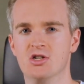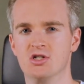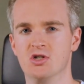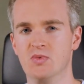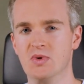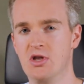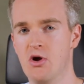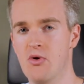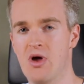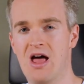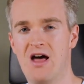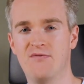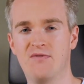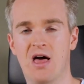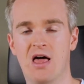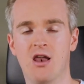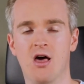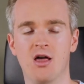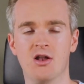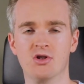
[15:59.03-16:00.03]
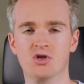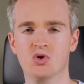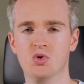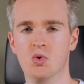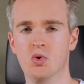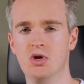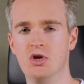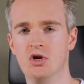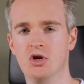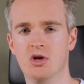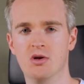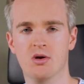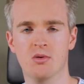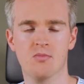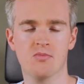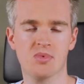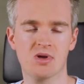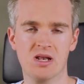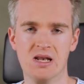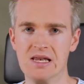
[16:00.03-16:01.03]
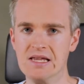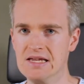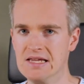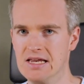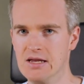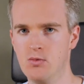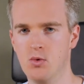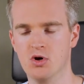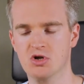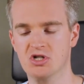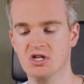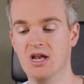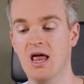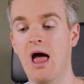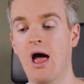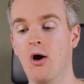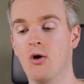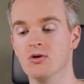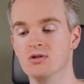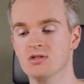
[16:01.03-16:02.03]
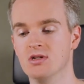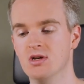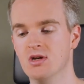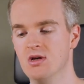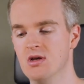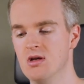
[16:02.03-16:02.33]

so we don't have that line at all and you can completely wash it out.